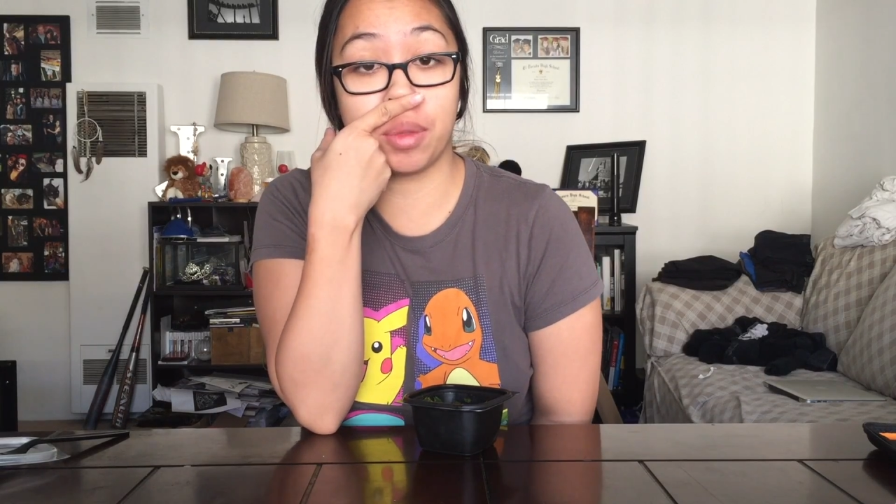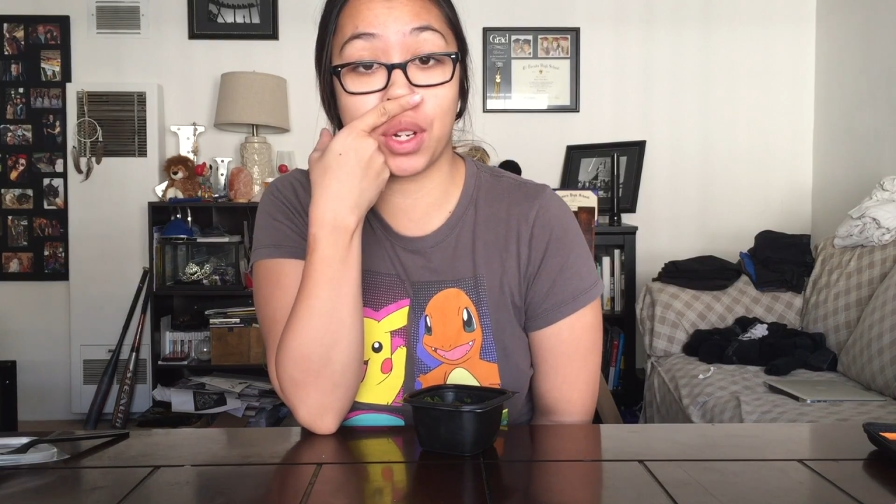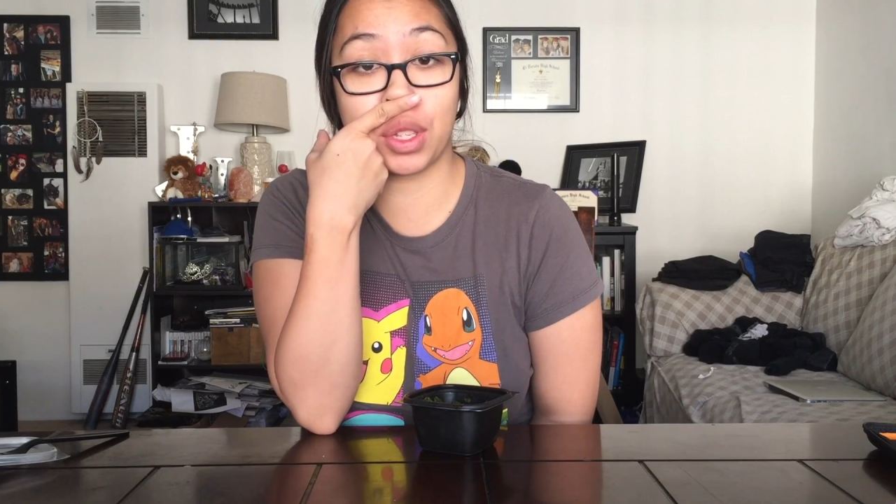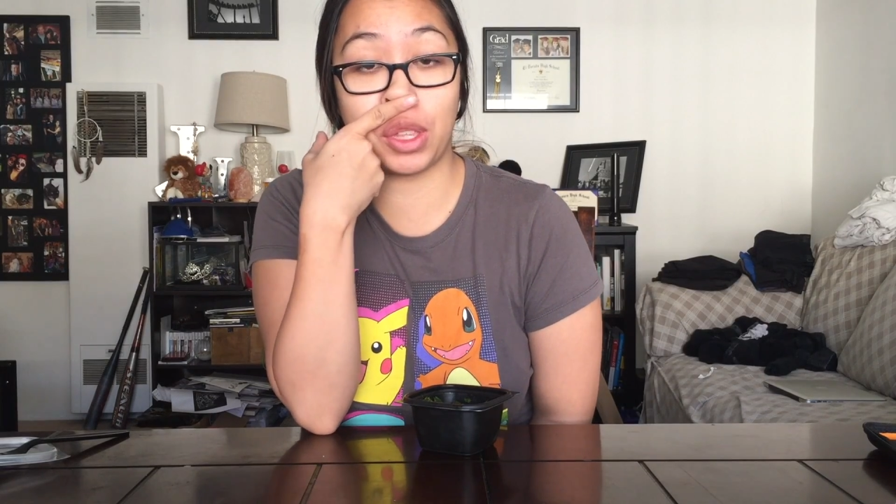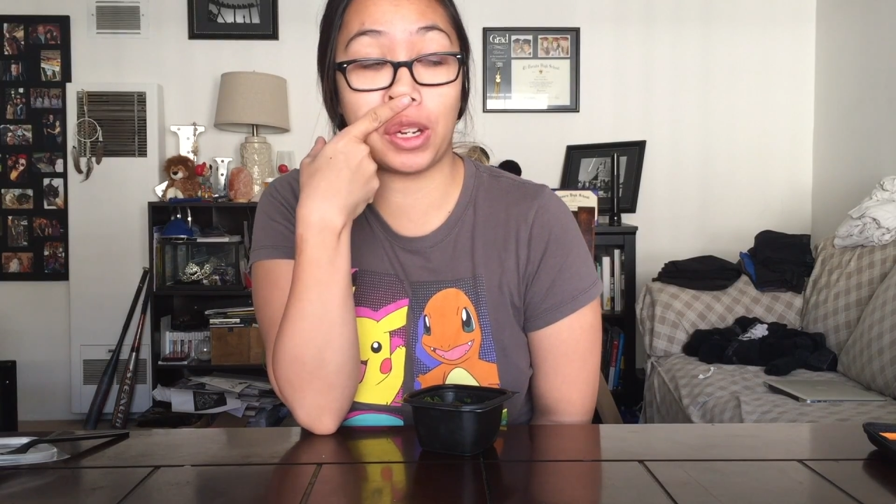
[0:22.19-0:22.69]

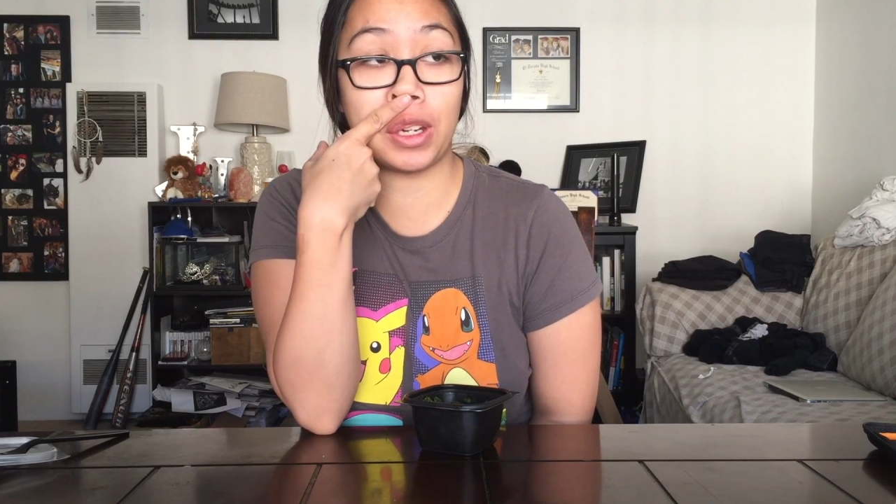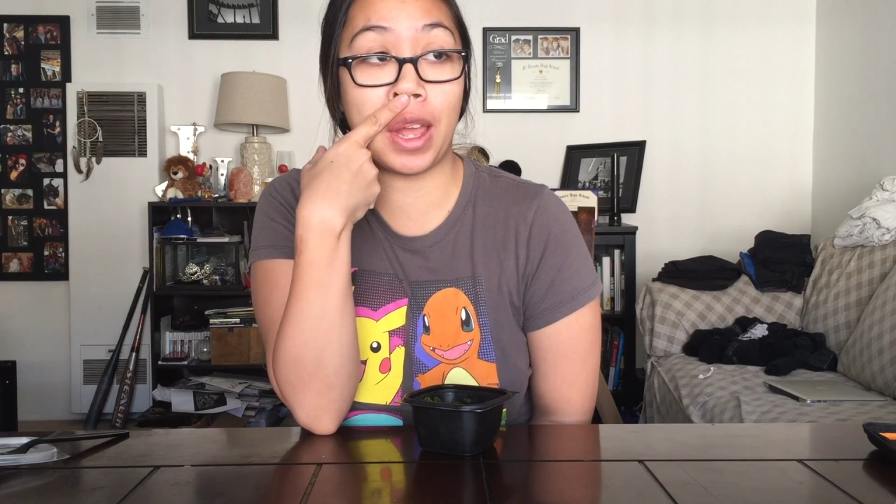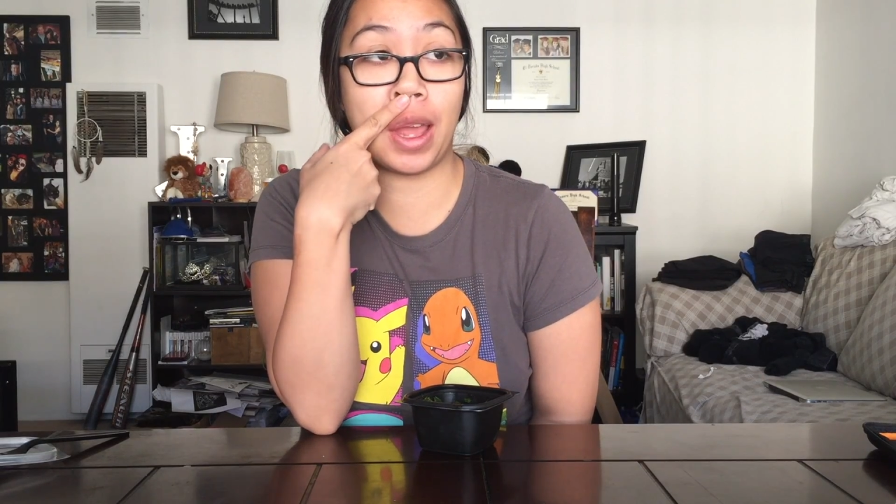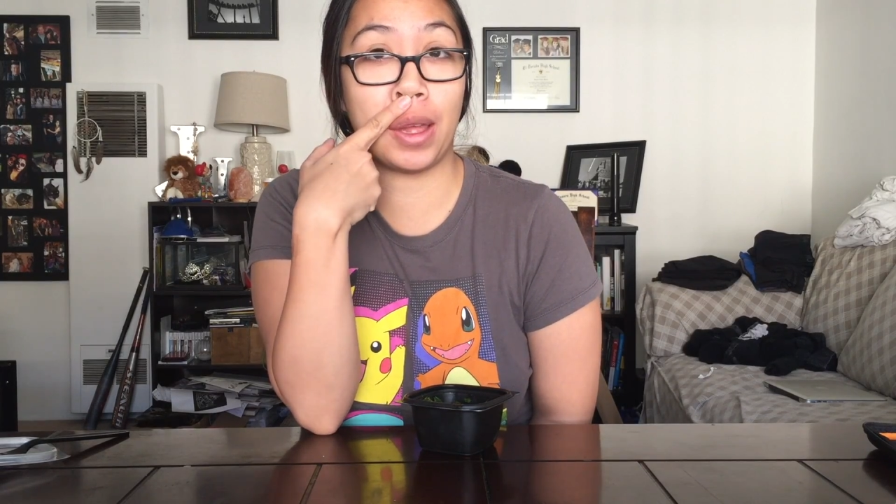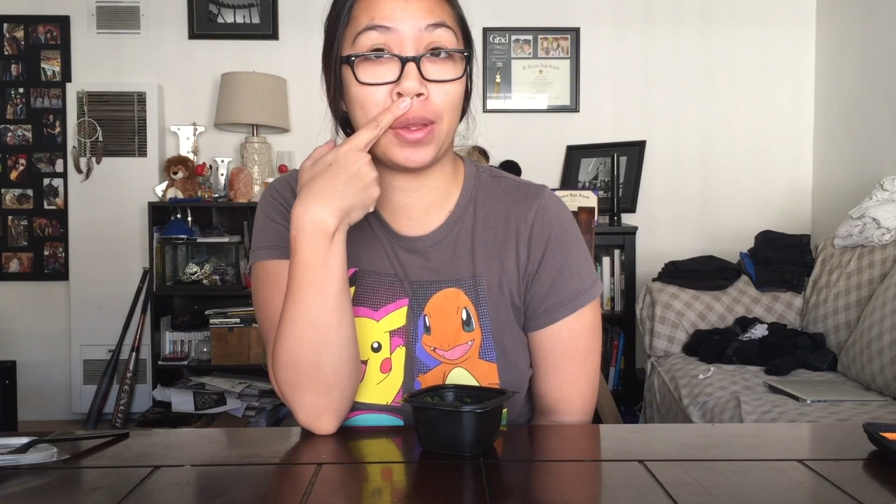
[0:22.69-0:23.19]
work there
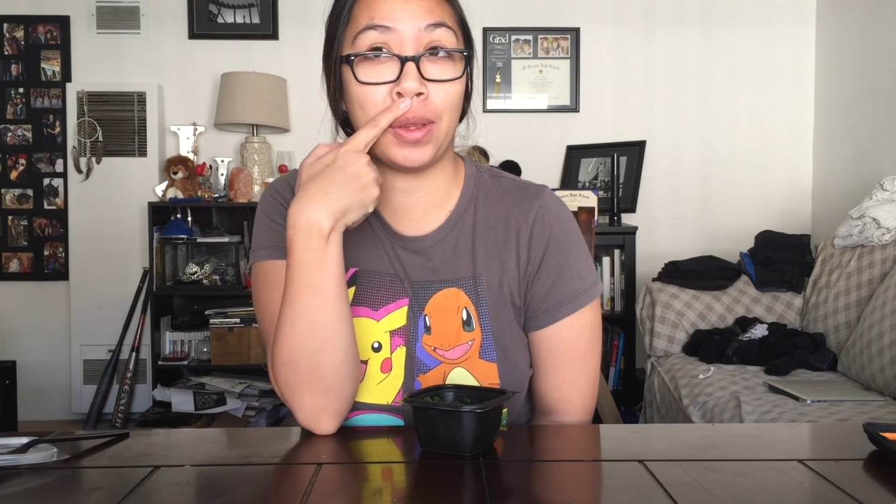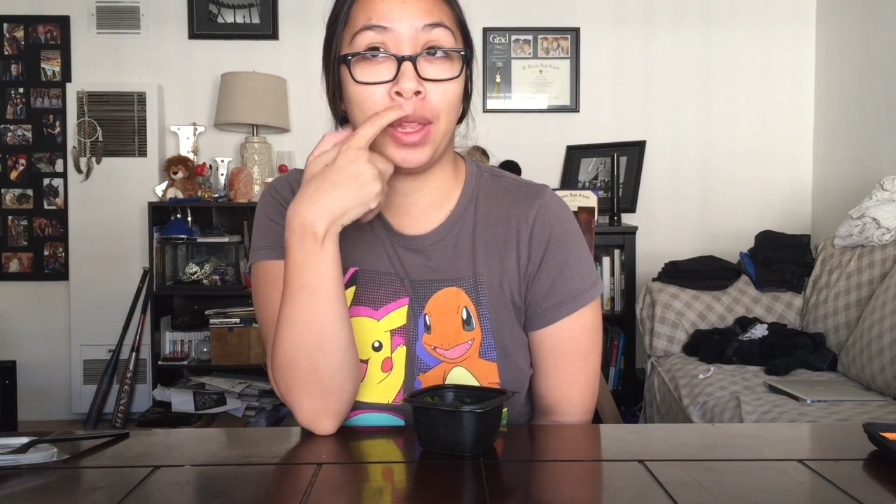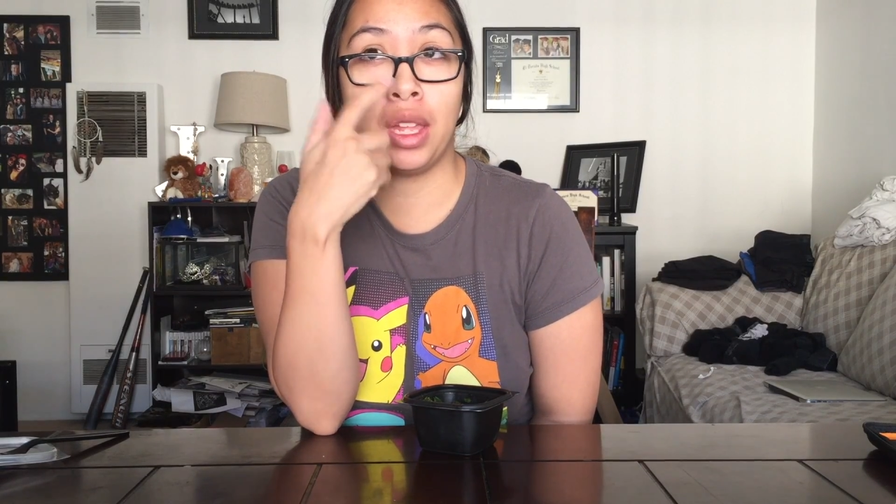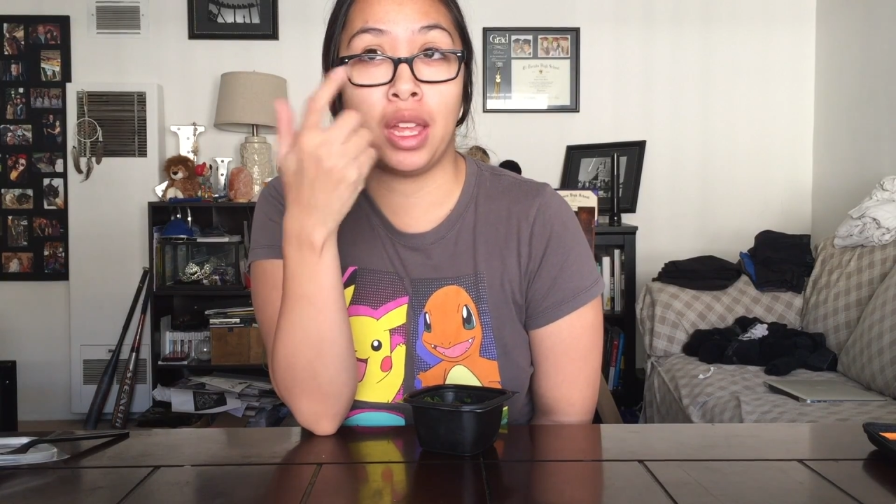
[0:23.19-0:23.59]
now,